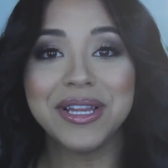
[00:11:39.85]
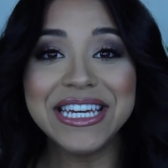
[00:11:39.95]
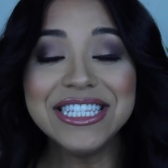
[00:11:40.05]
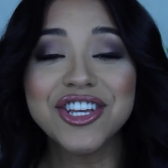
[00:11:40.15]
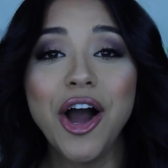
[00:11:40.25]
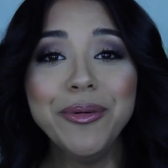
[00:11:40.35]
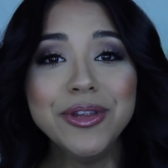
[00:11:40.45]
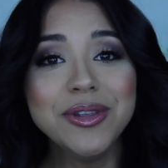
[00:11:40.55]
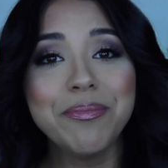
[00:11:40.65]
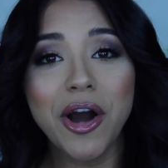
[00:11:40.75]
Please comment
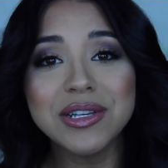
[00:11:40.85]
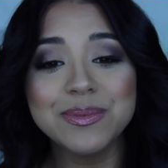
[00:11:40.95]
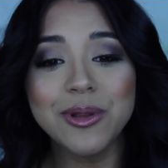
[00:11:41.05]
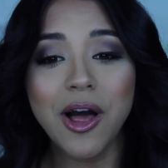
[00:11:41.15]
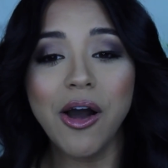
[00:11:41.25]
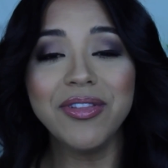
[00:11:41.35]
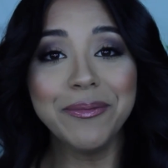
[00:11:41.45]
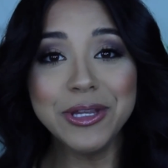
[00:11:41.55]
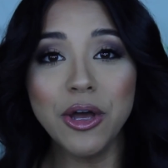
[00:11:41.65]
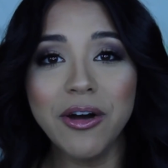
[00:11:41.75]
on the box below. Let
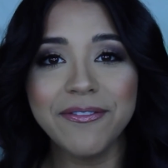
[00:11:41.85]
me know